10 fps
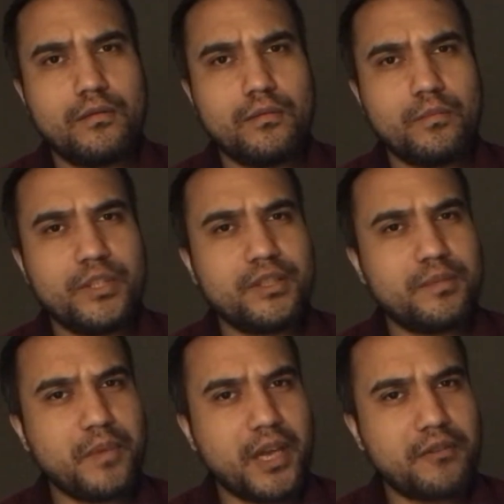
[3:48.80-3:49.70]
Mrs.
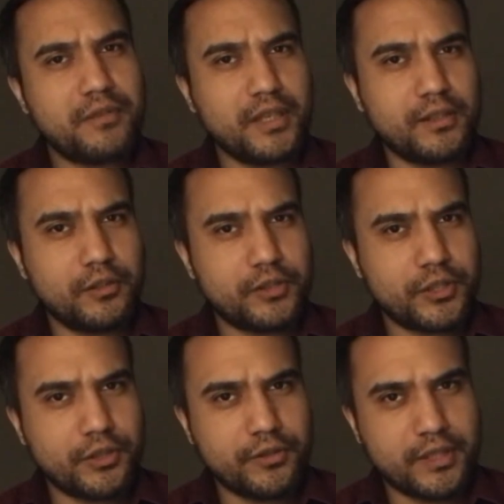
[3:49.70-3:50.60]
Mannering looked
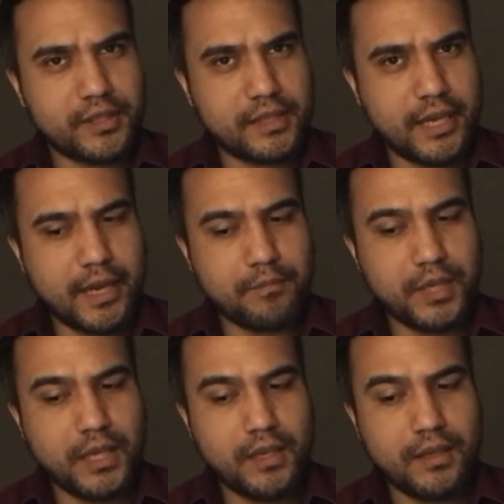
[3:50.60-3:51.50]
earnestly at
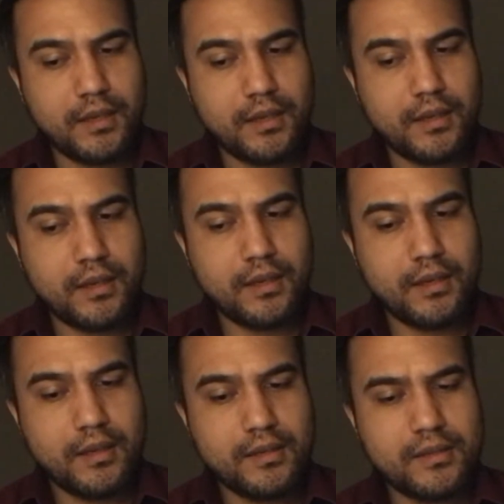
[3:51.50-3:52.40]
me,
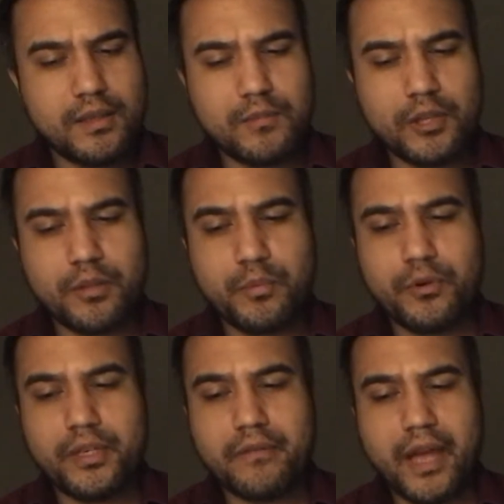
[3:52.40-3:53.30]
seemed on the
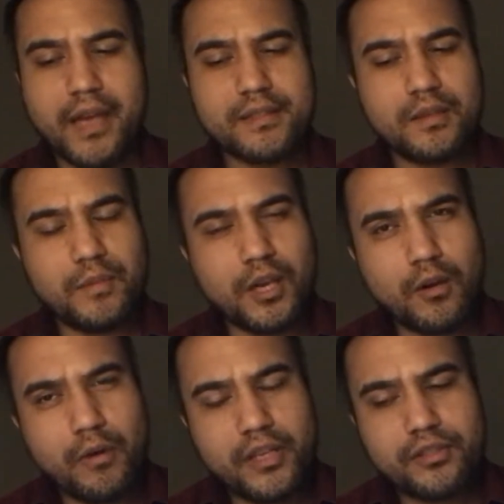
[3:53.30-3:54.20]
point of asking me a
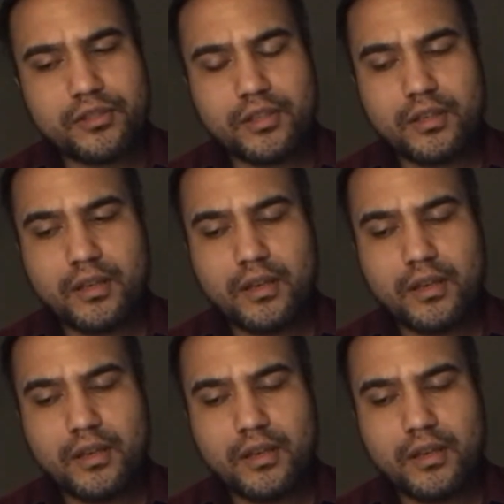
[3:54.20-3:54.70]
question,